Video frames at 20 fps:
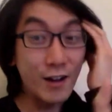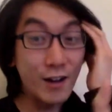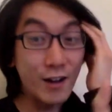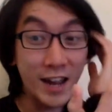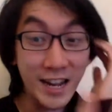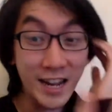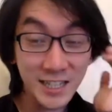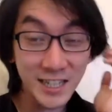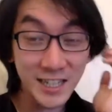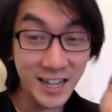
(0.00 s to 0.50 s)
No, I
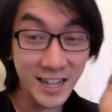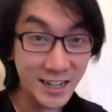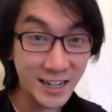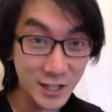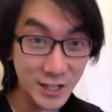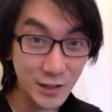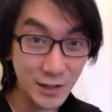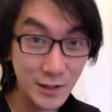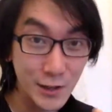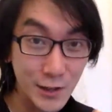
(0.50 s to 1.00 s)

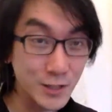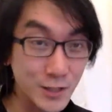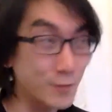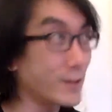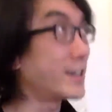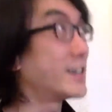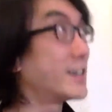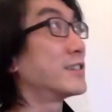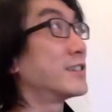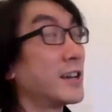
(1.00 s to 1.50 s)
actually looked
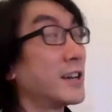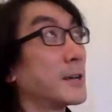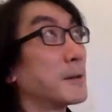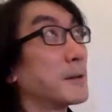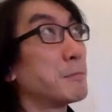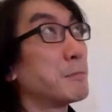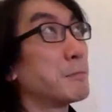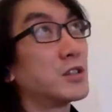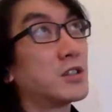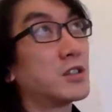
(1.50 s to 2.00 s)
around. I was like,
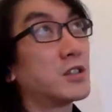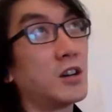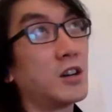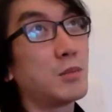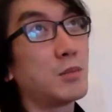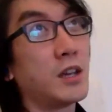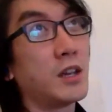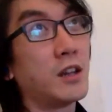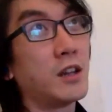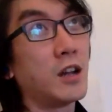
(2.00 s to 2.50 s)
there's got
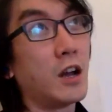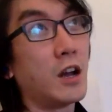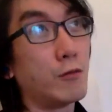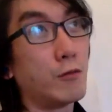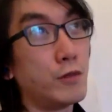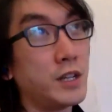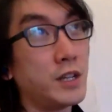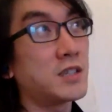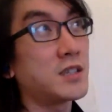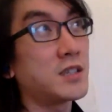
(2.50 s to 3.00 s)
to be a
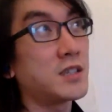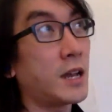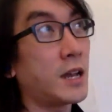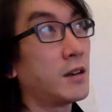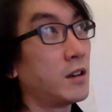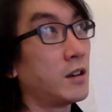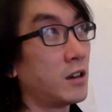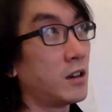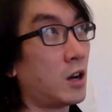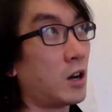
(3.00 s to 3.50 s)
reset
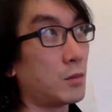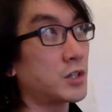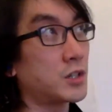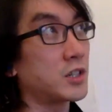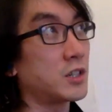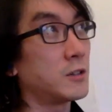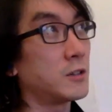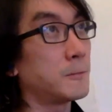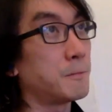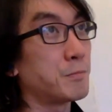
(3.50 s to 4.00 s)

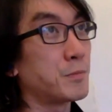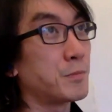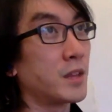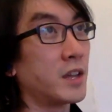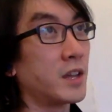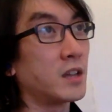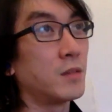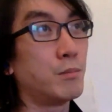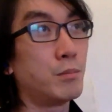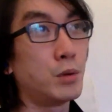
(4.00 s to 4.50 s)
option.
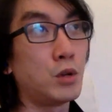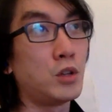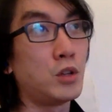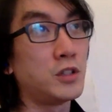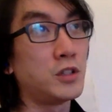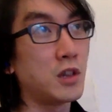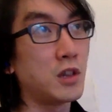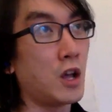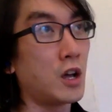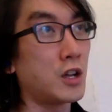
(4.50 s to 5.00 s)
Like,
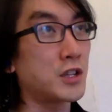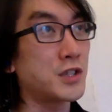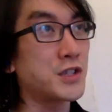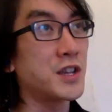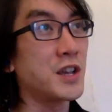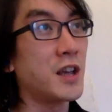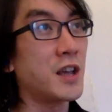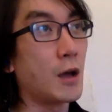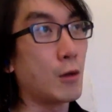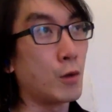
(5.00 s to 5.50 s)
ball's
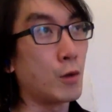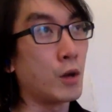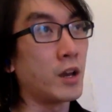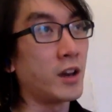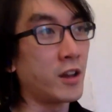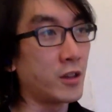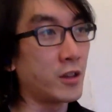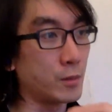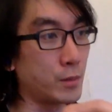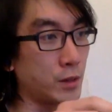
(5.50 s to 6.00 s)
lost. I want
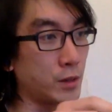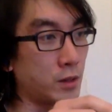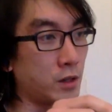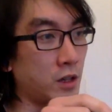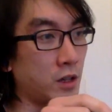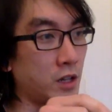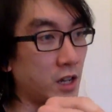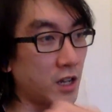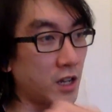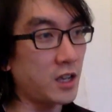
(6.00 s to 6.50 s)
another
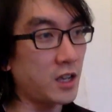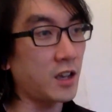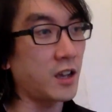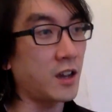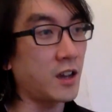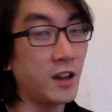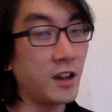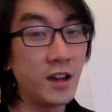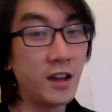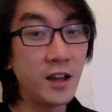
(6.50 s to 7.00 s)
ball
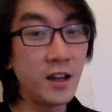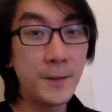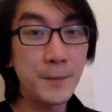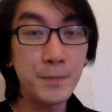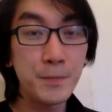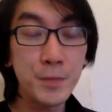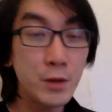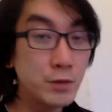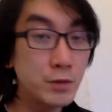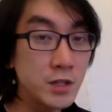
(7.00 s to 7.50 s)
here.
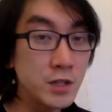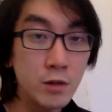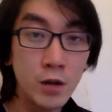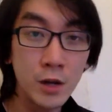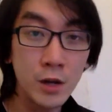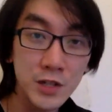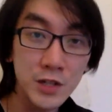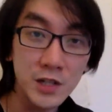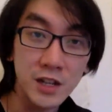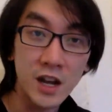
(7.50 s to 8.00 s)
There was no
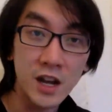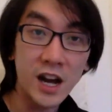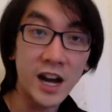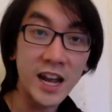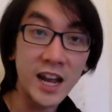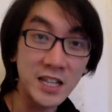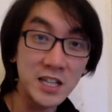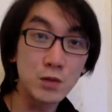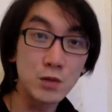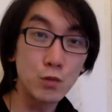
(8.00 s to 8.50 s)
option. I
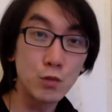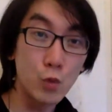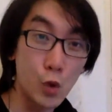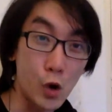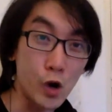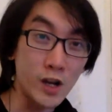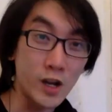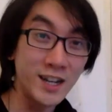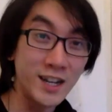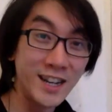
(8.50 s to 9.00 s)
had to
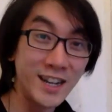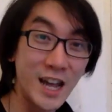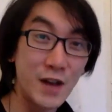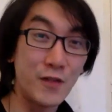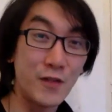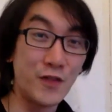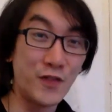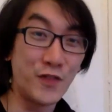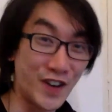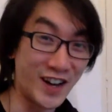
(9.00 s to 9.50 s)
walk
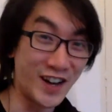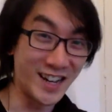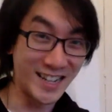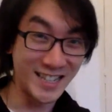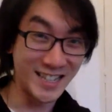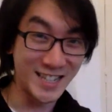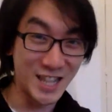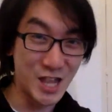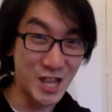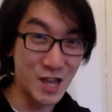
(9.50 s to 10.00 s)
and
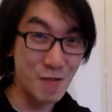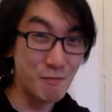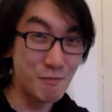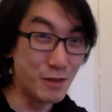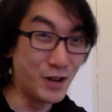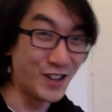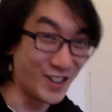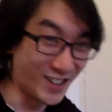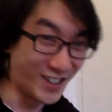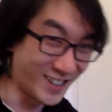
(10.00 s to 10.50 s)
find the
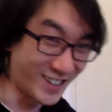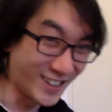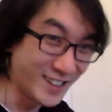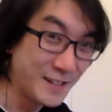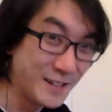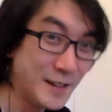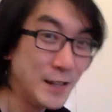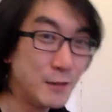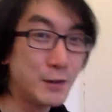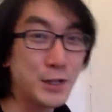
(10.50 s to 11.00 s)

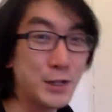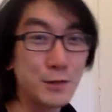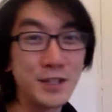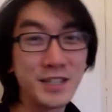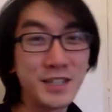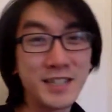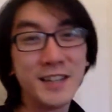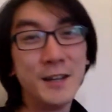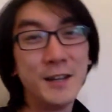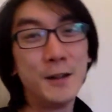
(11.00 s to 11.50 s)
ball, which
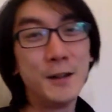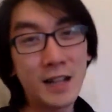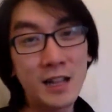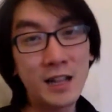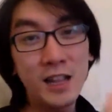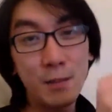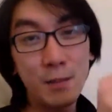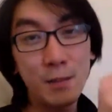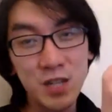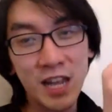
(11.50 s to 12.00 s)
was
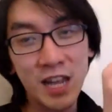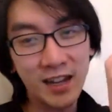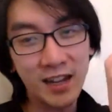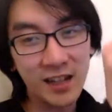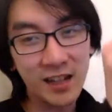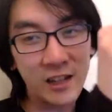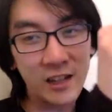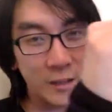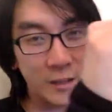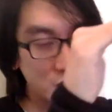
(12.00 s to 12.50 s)
clipped. It
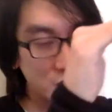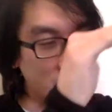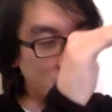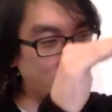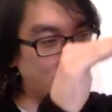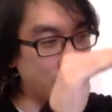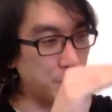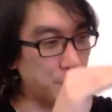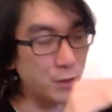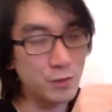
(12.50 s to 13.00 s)
had clipped.
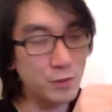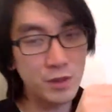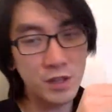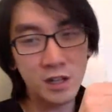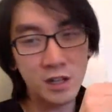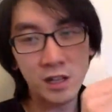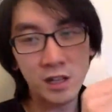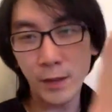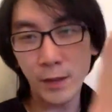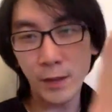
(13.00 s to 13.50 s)
The
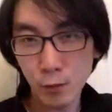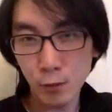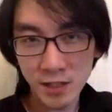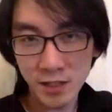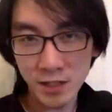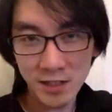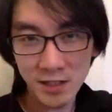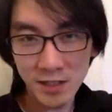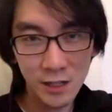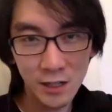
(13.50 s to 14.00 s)
clipping
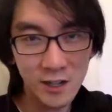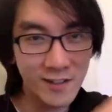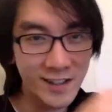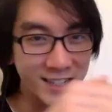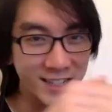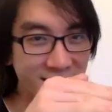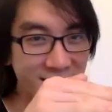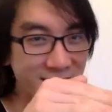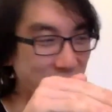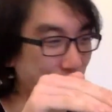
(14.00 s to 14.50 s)
wasn't done
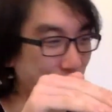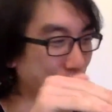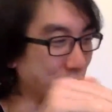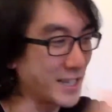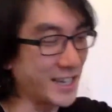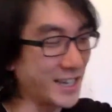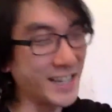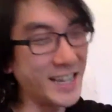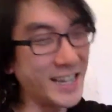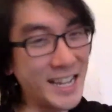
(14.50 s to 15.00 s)
correctly, so it
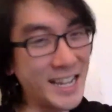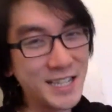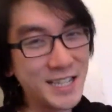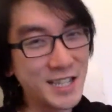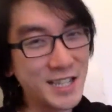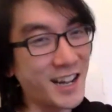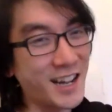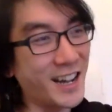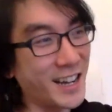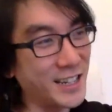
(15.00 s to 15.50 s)
was like
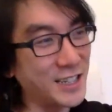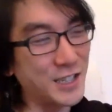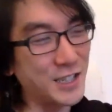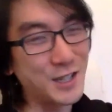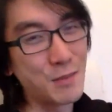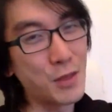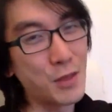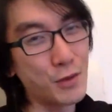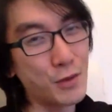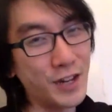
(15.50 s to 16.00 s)
inside
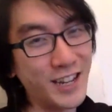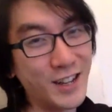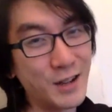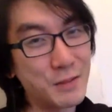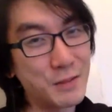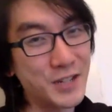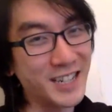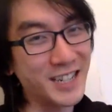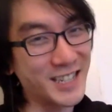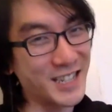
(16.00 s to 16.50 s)
some
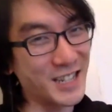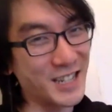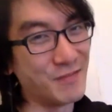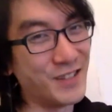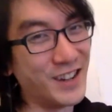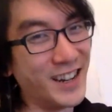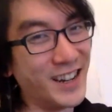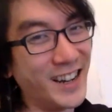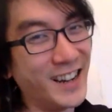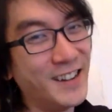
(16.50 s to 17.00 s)
object
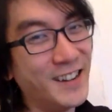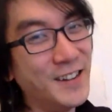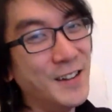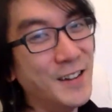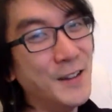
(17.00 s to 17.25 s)
somewhere.